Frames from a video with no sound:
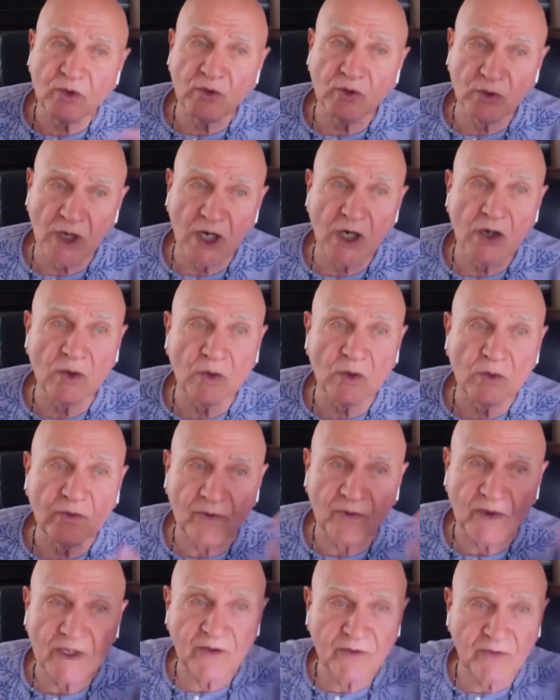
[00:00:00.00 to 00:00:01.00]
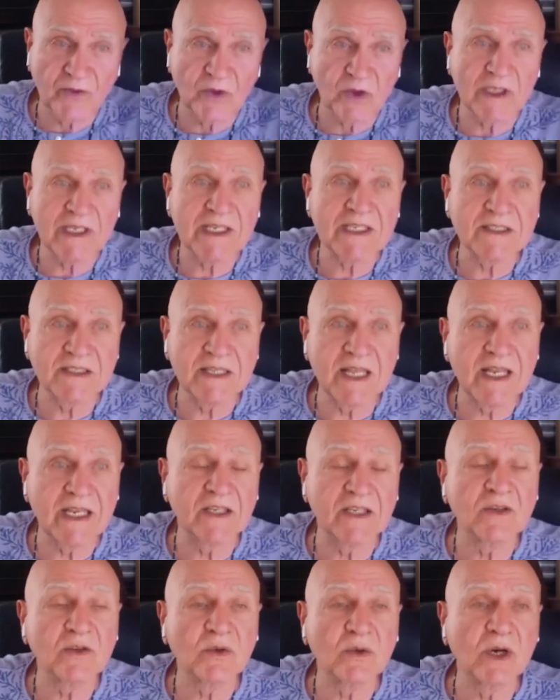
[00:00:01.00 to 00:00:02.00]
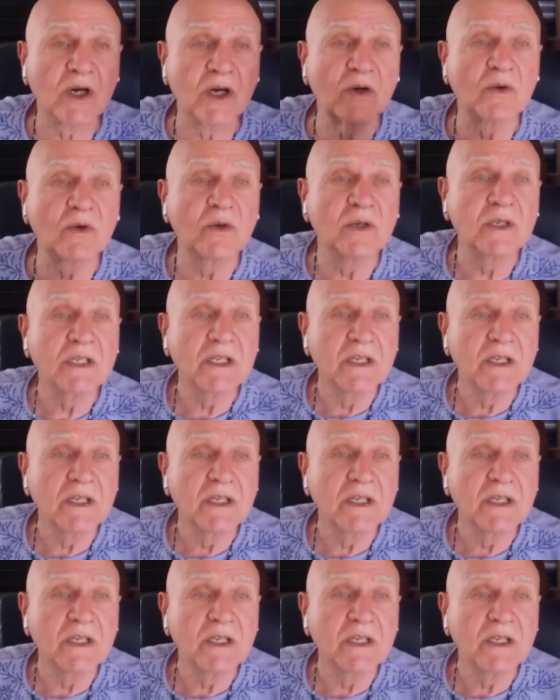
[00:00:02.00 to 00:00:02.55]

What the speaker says: grow as fully as they can grow.